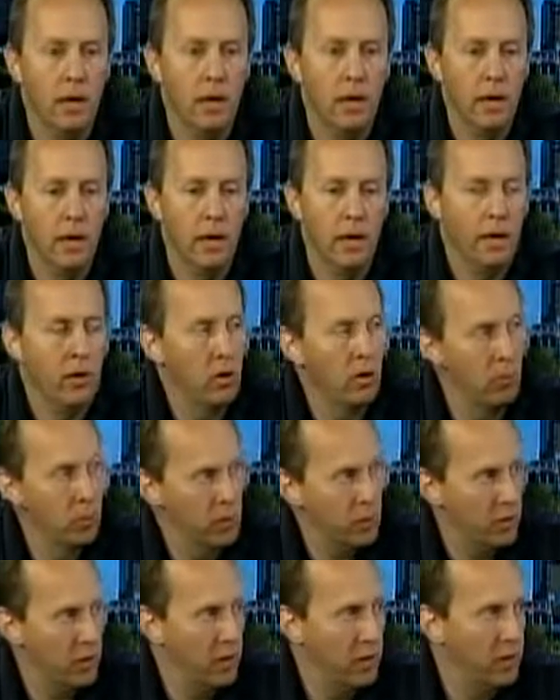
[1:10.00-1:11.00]

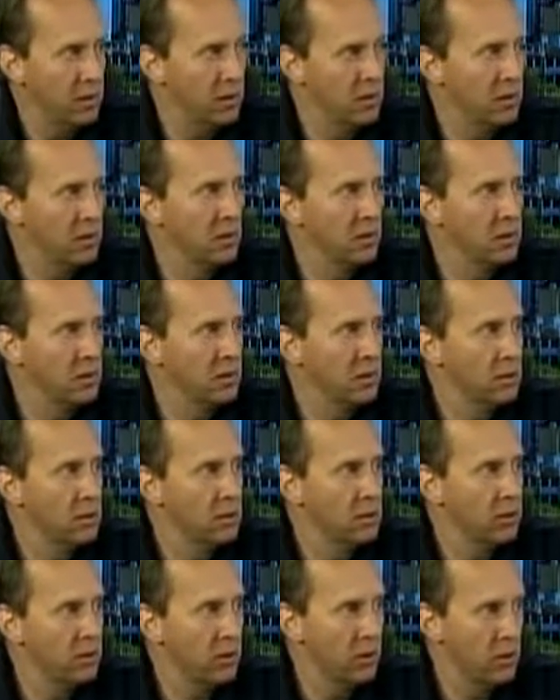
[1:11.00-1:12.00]
almost ran
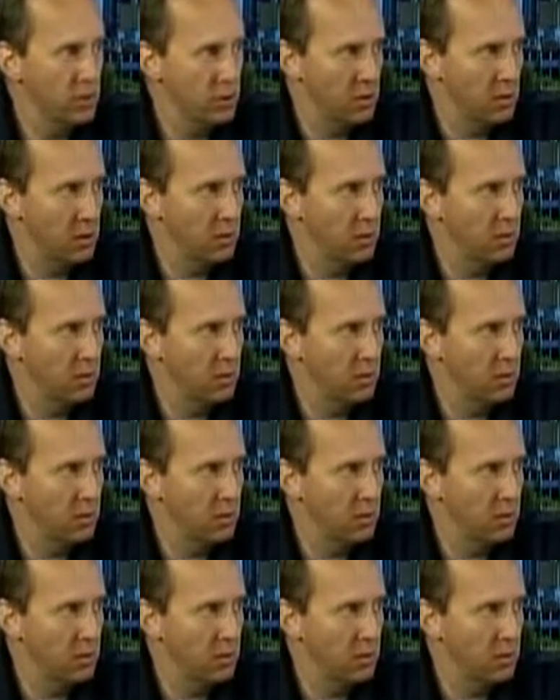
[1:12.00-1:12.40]
2 years ago.